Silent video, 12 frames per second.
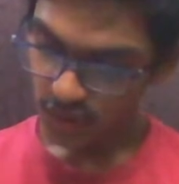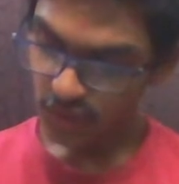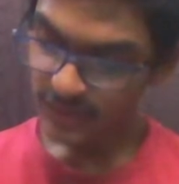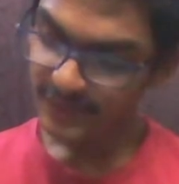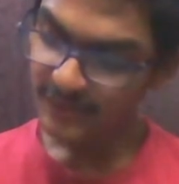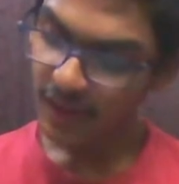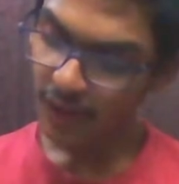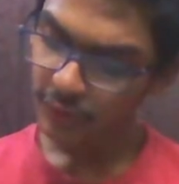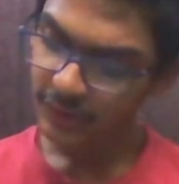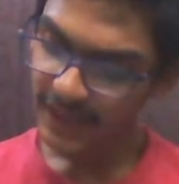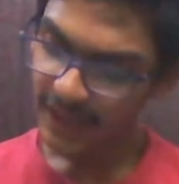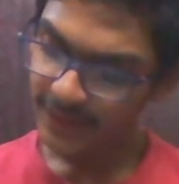So this will
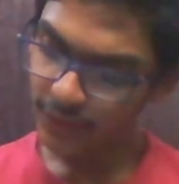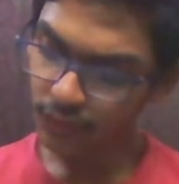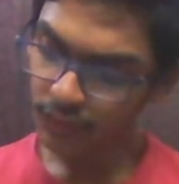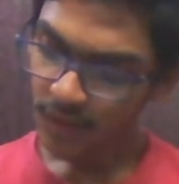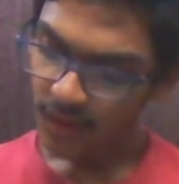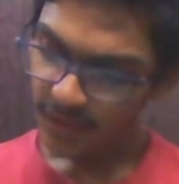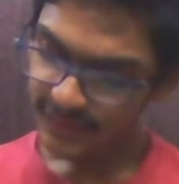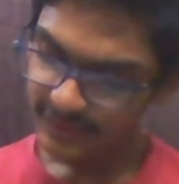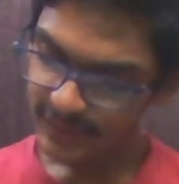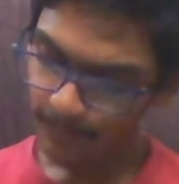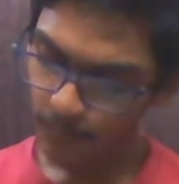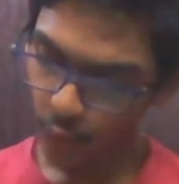also try to
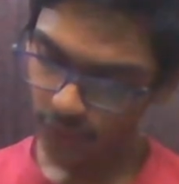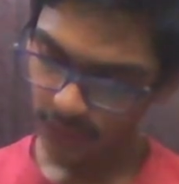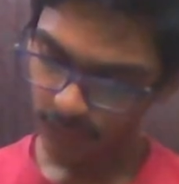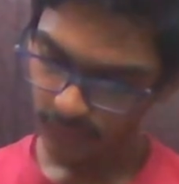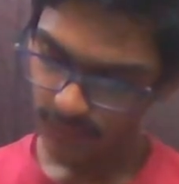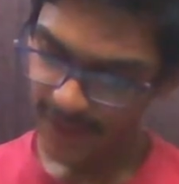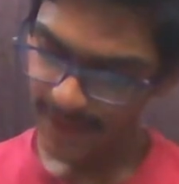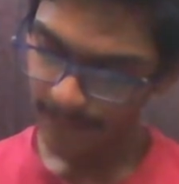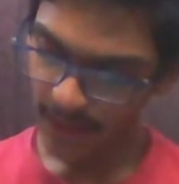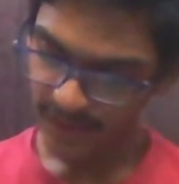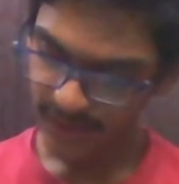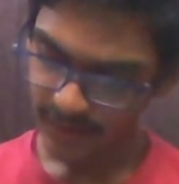support A
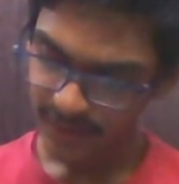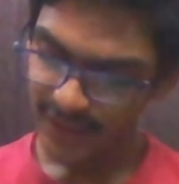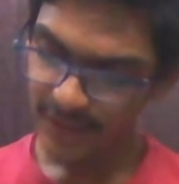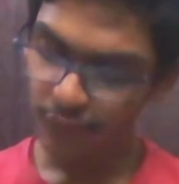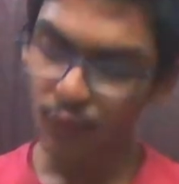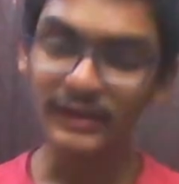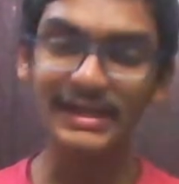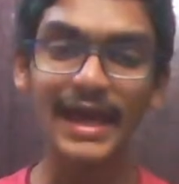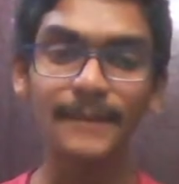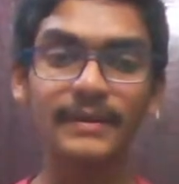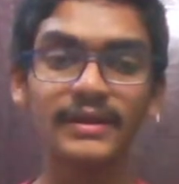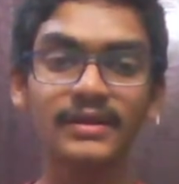party. Therefore, what will
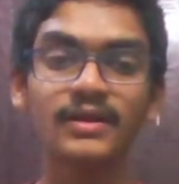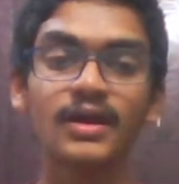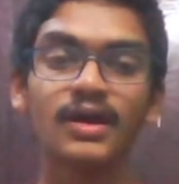happen?